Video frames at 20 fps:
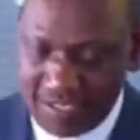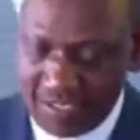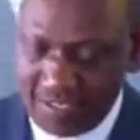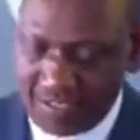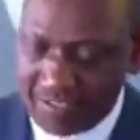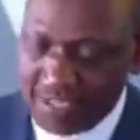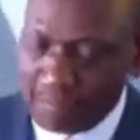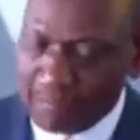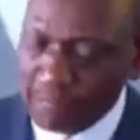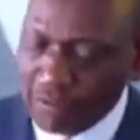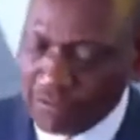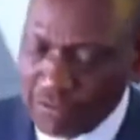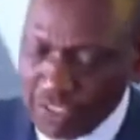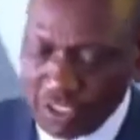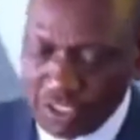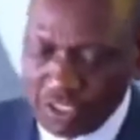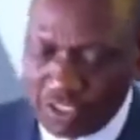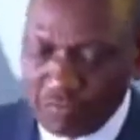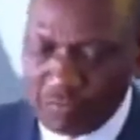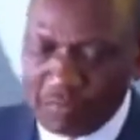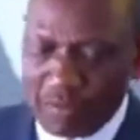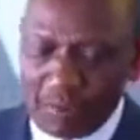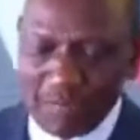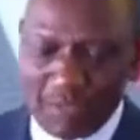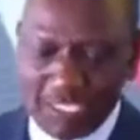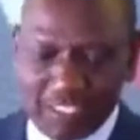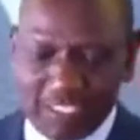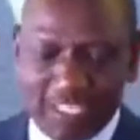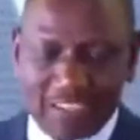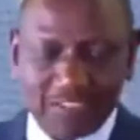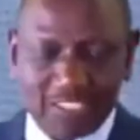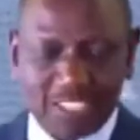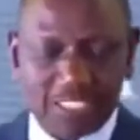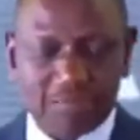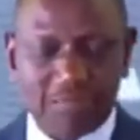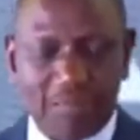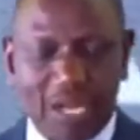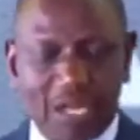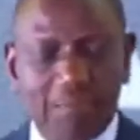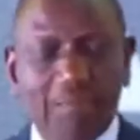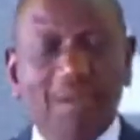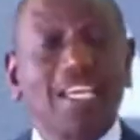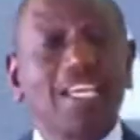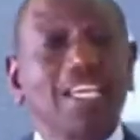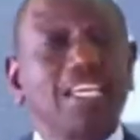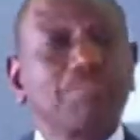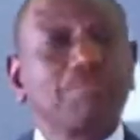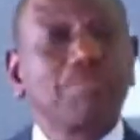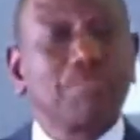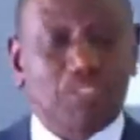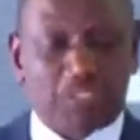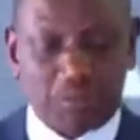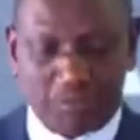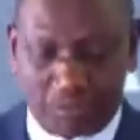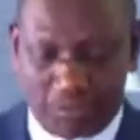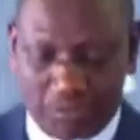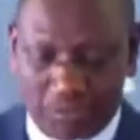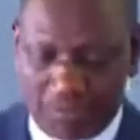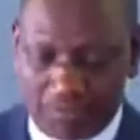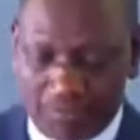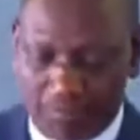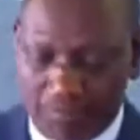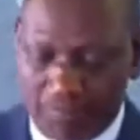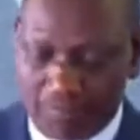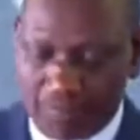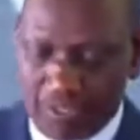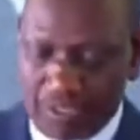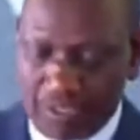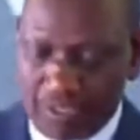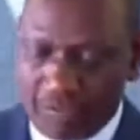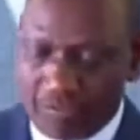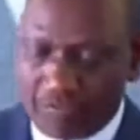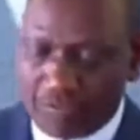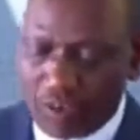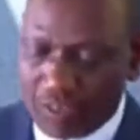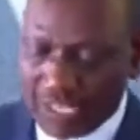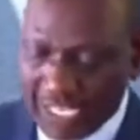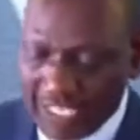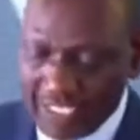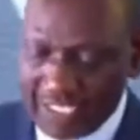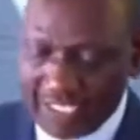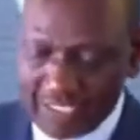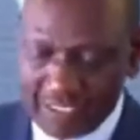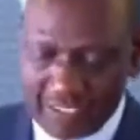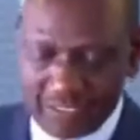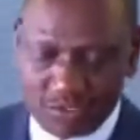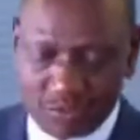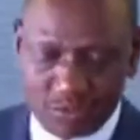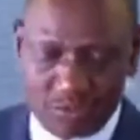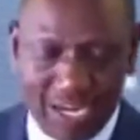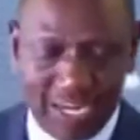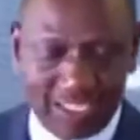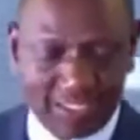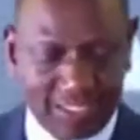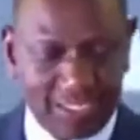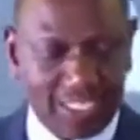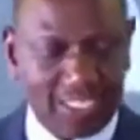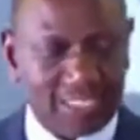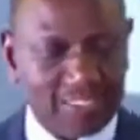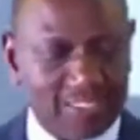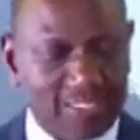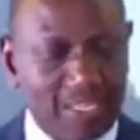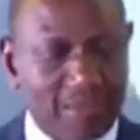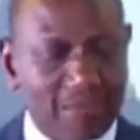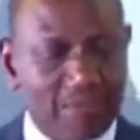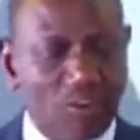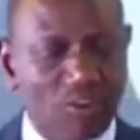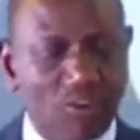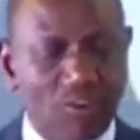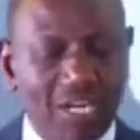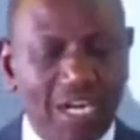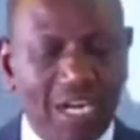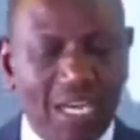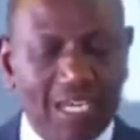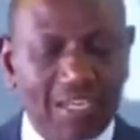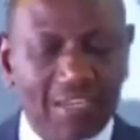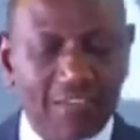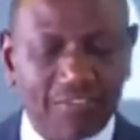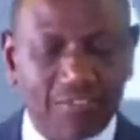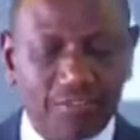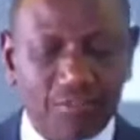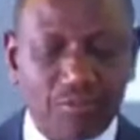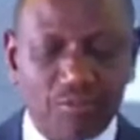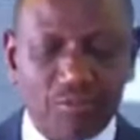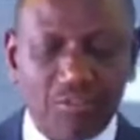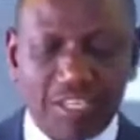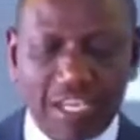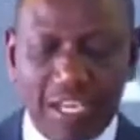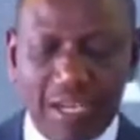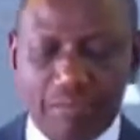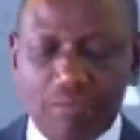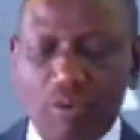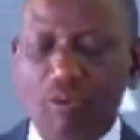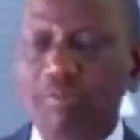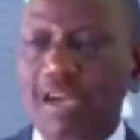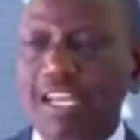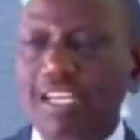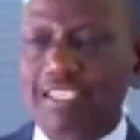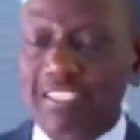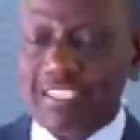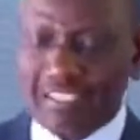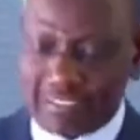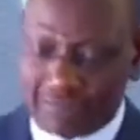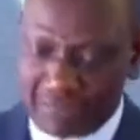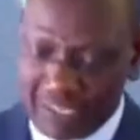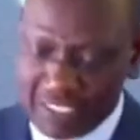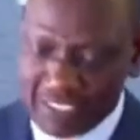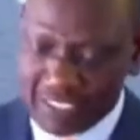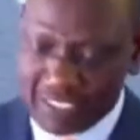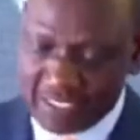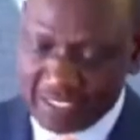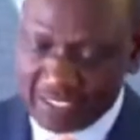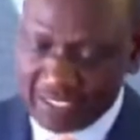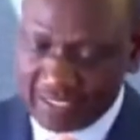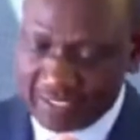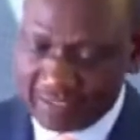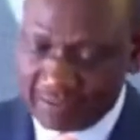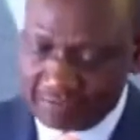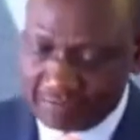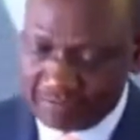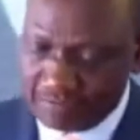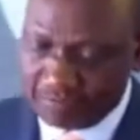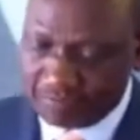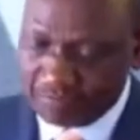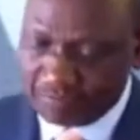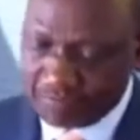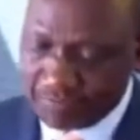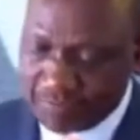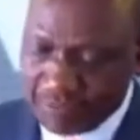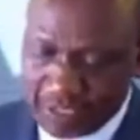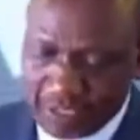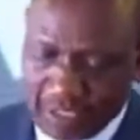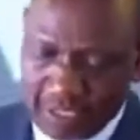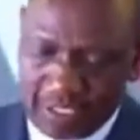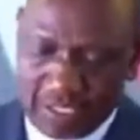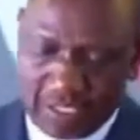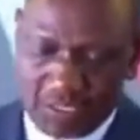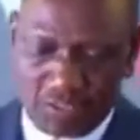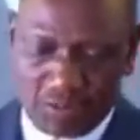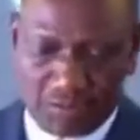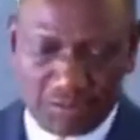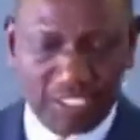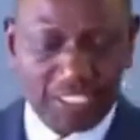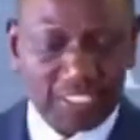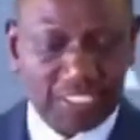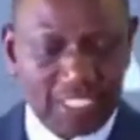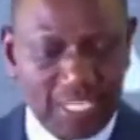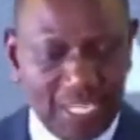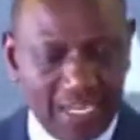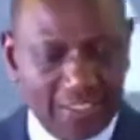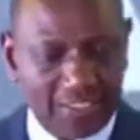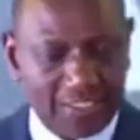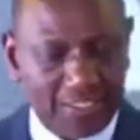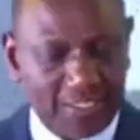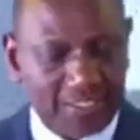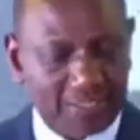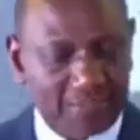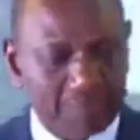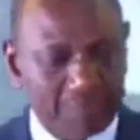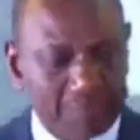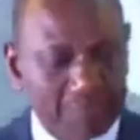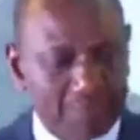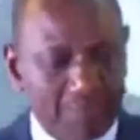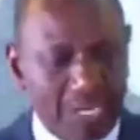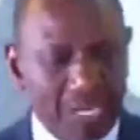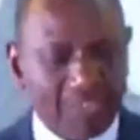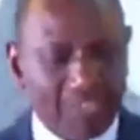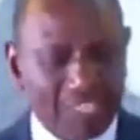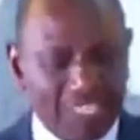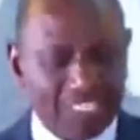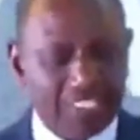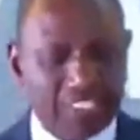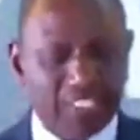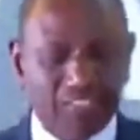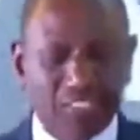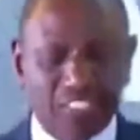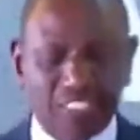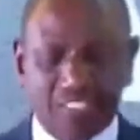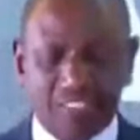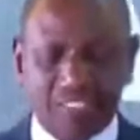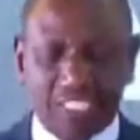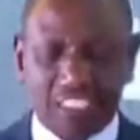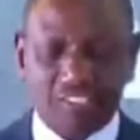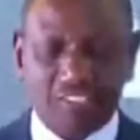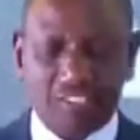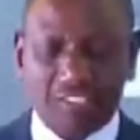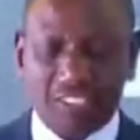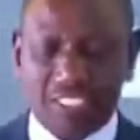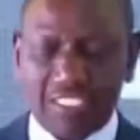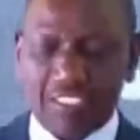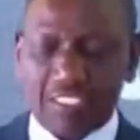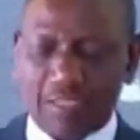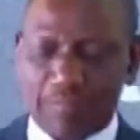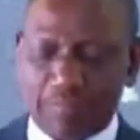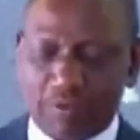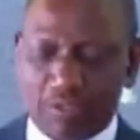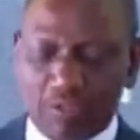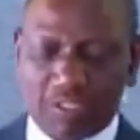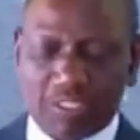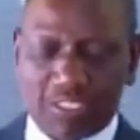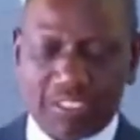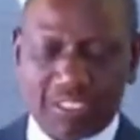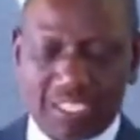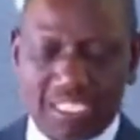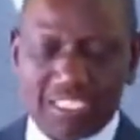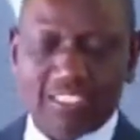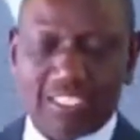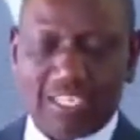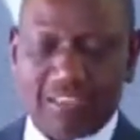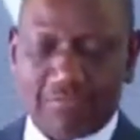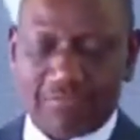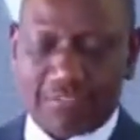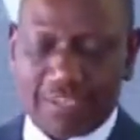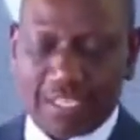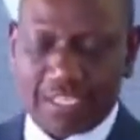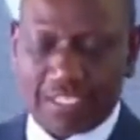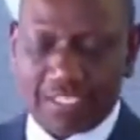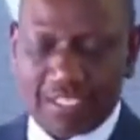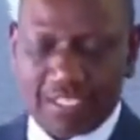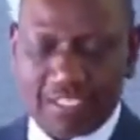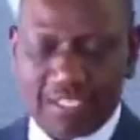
the provision of public services by making it possible for Kenyans to access them online through their mobile devices. Community health, agricultural extension support, Hustler Fund,